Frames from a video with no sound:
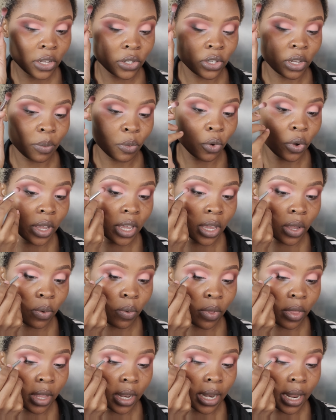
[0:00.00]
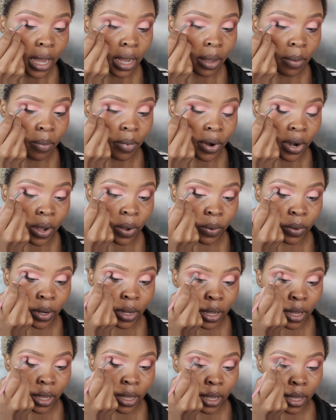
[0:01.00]
So I'm going in with the dark
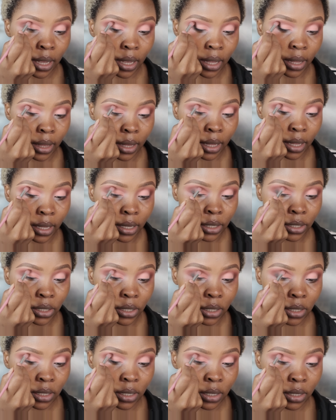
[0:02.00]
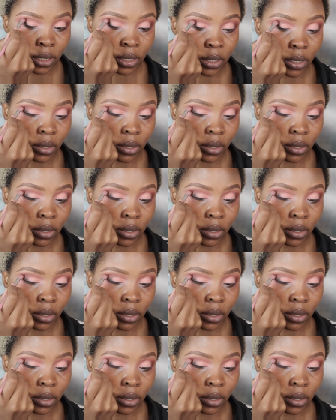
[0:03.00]
brown and then just